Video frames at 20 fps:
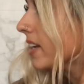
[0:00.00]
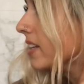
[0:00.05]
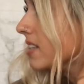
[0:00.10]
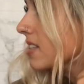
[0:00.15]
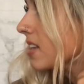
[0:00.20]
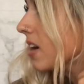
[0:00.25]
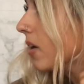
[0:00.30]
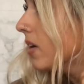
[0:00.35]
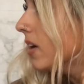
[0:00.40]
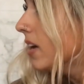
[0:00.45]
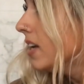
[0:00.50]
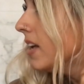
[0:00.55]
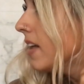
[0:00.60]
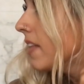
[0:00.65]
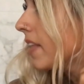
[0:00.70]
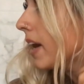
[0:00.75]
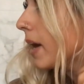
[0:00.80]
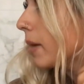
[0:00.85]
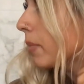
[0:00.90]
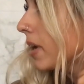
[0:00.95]
sitting. So
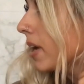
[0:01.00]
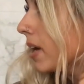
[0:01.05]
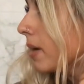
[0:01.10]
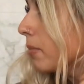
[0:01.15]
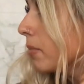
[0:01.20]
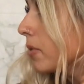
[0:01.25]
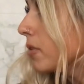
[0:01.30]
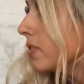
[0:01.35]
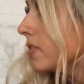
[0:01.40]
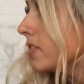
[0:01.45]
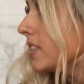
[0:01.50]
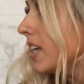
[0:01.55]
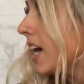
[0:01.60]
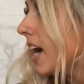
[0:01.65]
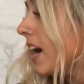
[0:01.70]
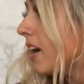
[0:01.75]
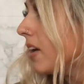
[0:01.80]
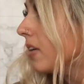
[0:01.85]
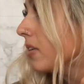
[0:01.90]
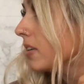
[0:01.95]
then I'm gonna
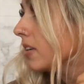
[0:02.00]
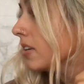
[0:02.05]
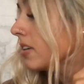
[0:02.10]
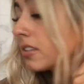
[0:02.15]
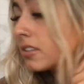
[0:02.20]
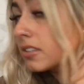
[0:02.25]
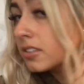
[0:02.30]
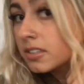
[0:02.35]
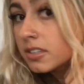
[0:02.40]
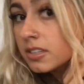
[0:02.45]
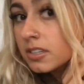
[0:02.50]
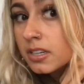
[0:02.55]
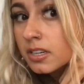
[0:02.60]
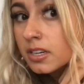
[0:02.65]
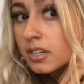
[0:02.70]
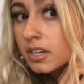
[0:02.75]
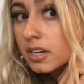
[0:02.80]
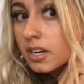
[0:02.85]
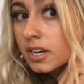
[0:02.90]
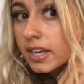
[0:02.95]
move down.
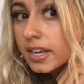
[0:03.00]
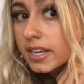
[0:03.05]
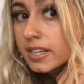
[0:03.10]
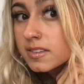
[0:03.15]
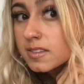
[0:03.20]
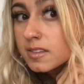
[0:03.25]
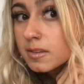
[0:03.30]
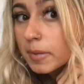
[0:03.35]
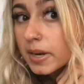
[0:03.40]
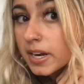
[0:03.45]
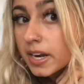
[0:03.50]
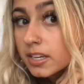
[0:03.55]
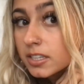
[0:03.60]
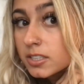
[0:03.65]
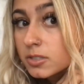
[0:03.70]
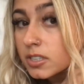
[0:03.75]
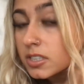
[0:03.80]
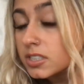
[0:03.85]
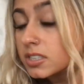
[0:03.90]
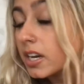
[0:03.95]
Can't see
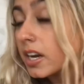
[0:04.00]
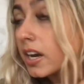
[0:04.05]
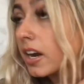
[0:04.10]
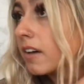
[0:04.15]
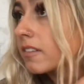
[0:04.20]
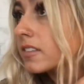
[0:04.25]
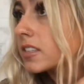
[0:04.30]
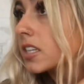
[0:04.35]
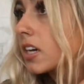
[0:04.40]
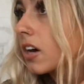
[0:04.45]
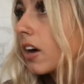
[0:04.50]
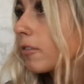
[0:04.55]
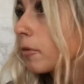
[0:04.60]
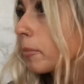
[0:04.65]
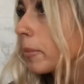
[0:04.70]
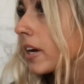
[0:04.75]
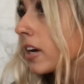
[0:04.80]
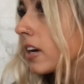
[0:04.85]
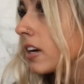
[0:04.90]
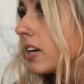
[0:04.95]
my next one because I obviously
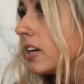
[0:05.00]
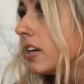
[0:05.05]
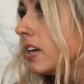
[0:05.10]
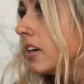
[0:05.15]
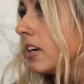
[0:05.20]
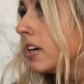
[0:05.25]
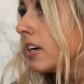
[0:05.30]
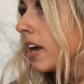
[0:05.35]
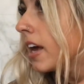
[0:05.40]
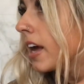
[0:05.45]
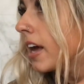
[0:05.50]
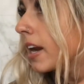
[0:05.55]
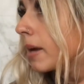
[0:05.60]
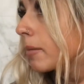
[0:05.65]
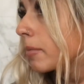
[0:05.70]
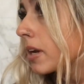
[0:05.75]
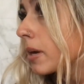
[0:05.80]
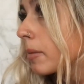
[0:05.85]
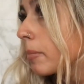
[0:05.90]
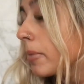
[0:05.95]
don't have a mirror.
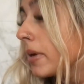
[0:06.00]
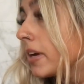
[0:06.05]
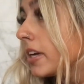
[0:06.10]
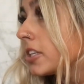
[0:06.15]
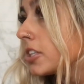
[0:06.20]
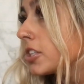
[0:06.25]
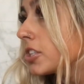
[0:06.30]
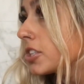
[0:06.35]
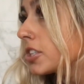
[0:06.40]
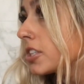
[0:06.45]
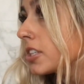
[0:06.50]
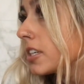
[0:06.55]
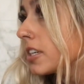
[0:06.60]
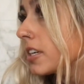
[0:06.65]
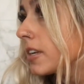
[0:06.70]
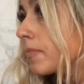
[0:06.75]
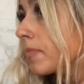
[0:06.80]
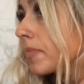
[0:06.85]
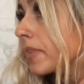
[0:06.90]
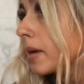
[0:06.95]
And I'm gonna
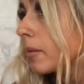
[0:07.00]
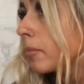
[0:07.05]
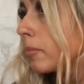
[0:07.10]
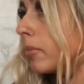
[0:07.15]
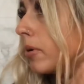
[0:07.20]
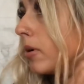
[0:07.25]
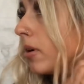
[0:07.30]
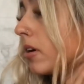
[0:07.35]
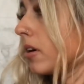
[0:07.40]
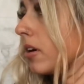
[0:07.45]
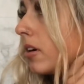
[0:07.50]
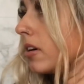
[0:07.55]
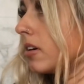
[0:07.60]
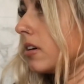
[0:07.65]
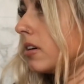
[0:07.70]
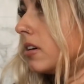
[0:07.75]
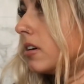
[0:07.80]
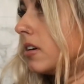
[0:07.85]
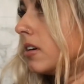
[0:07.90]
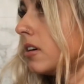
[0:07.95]
pinch and
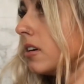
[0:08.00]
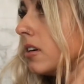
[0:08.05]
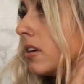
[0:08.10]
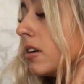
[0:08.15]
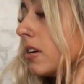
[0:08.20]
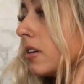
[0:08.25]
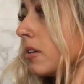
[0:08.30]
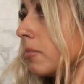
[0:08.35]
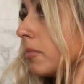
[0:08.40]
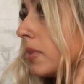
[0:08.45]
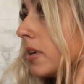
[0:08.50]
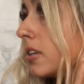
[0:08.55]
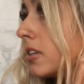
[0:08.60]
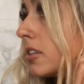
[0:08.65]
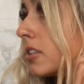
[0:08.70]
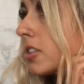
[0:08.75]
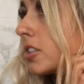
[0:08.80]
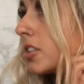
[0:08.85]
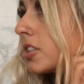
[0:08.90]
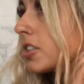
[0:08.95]
pull.
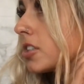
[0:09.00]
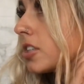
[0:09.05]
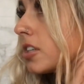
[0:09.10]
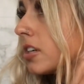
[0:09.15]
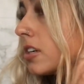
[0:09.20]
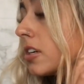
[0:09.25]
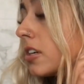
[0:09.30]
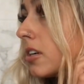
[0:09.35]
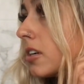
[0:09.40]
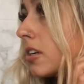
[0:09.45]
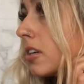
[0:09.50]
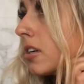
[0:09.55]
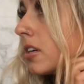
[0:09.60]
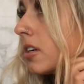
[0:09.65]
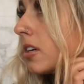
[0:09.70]
Pinch